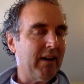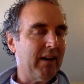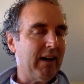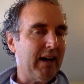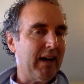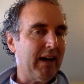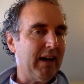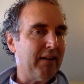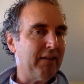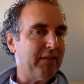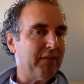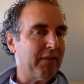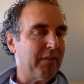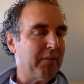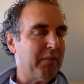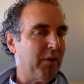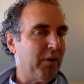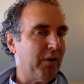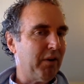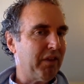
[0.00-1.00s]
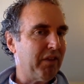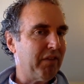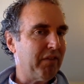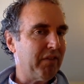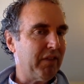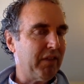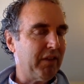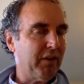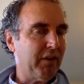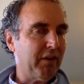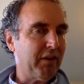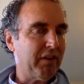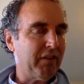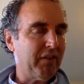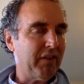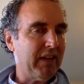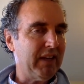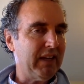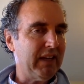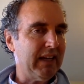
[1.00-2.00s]
uh, from north of the north
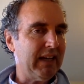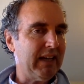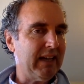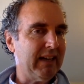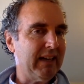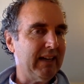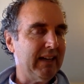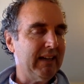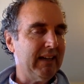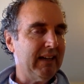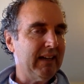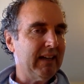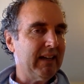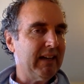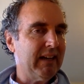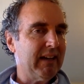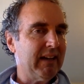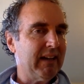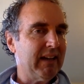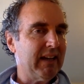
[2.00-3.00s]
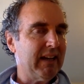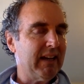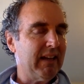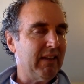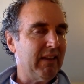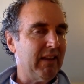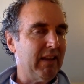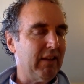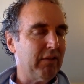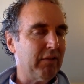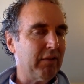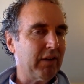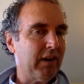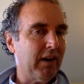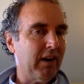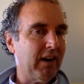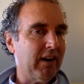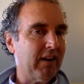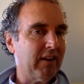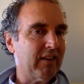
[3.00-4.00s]
of India in these
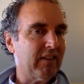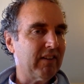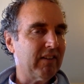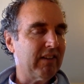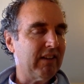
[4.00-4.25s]
regards?